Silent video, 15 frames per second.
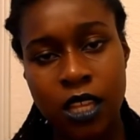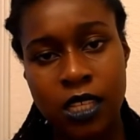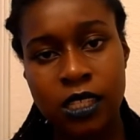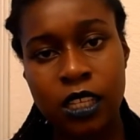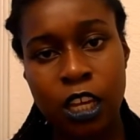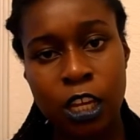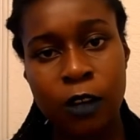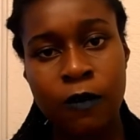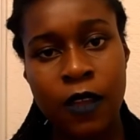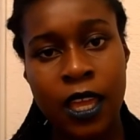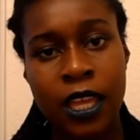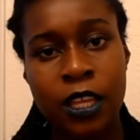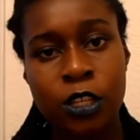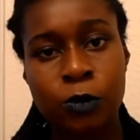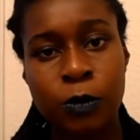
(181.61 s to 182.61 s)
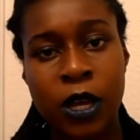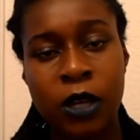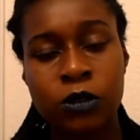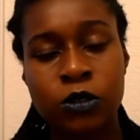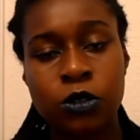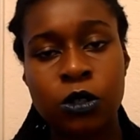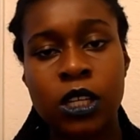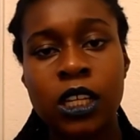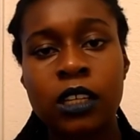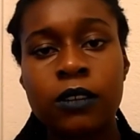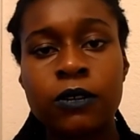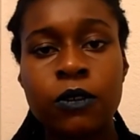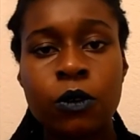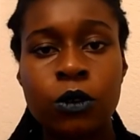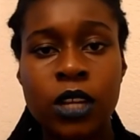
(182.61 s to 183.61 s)
kind of age
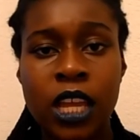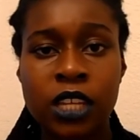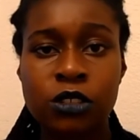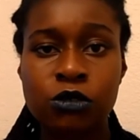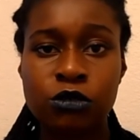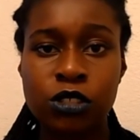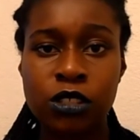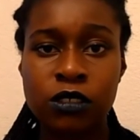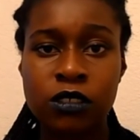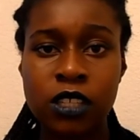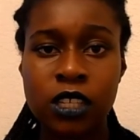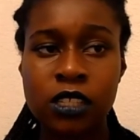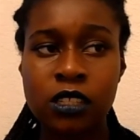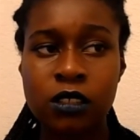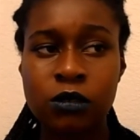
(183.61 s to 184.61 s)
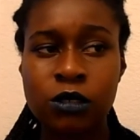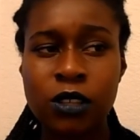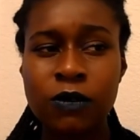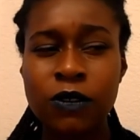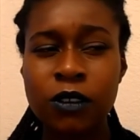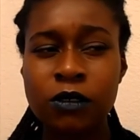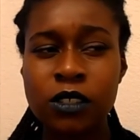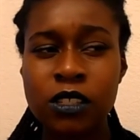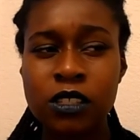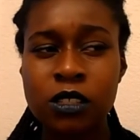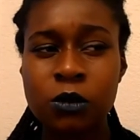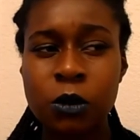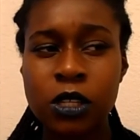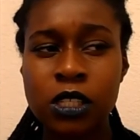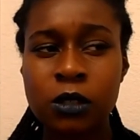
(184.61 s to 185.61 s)
boundary for National Youth Theatre. Or is it 15
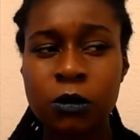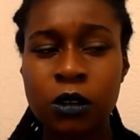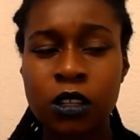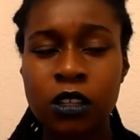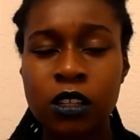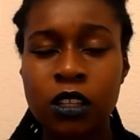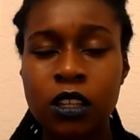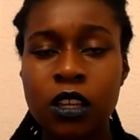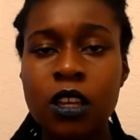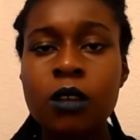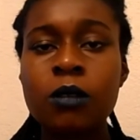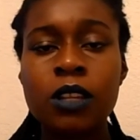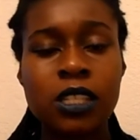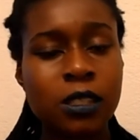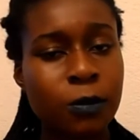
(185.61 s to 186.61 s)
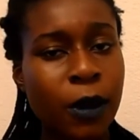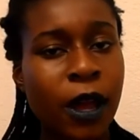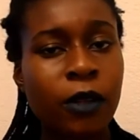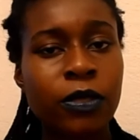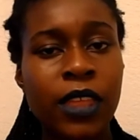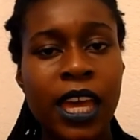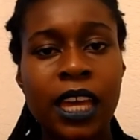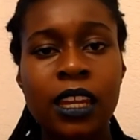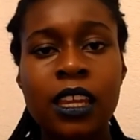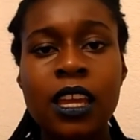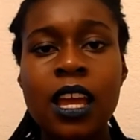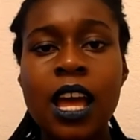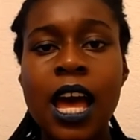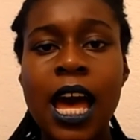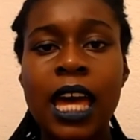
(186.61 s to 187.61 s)
to 21? It's about that.
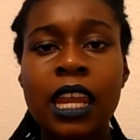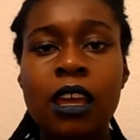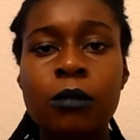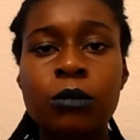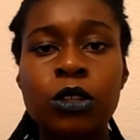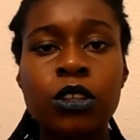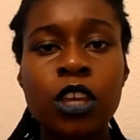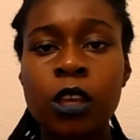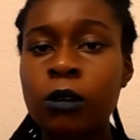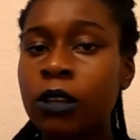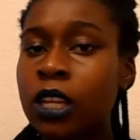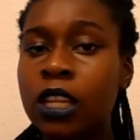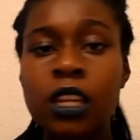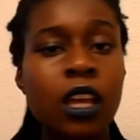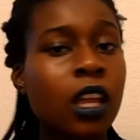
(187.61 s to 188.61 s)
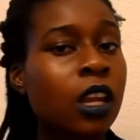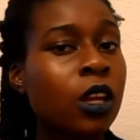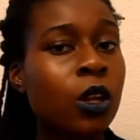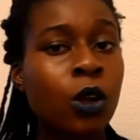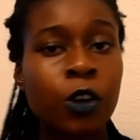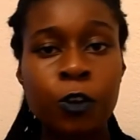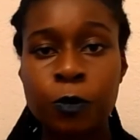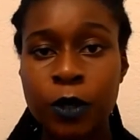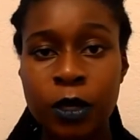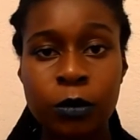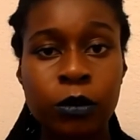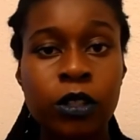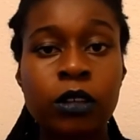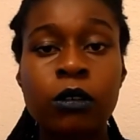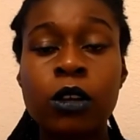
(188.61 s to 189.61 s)
And you go in and a lot of
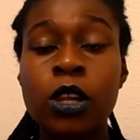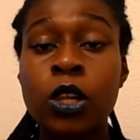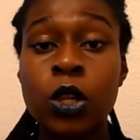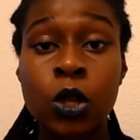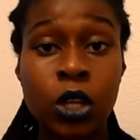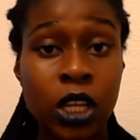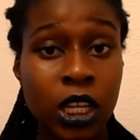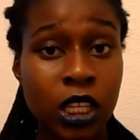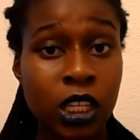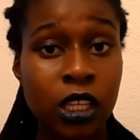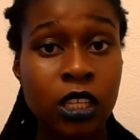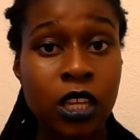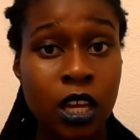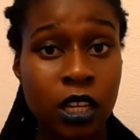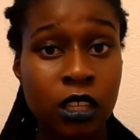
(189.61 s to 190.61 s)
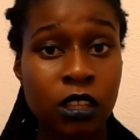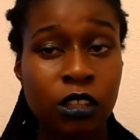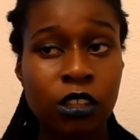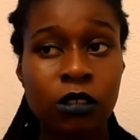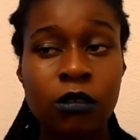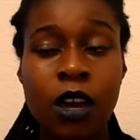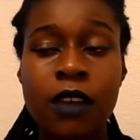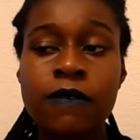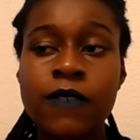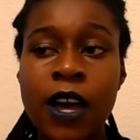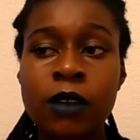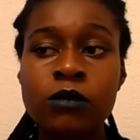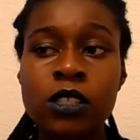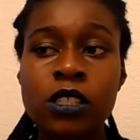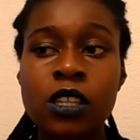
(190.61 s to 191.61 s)
people are a lot younger than you. I
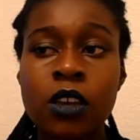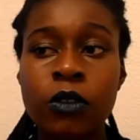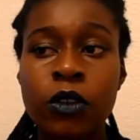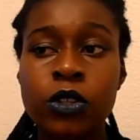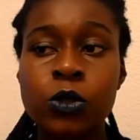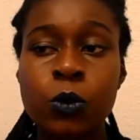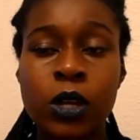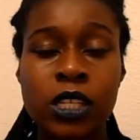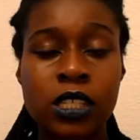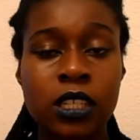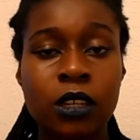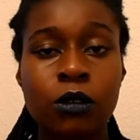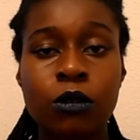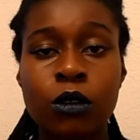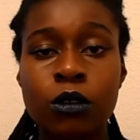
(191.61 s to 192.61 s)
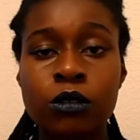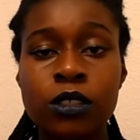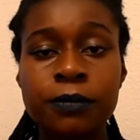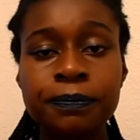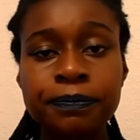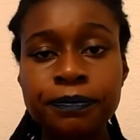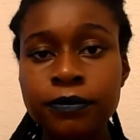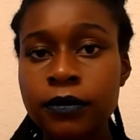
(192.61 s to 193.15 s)
found another 20-year-old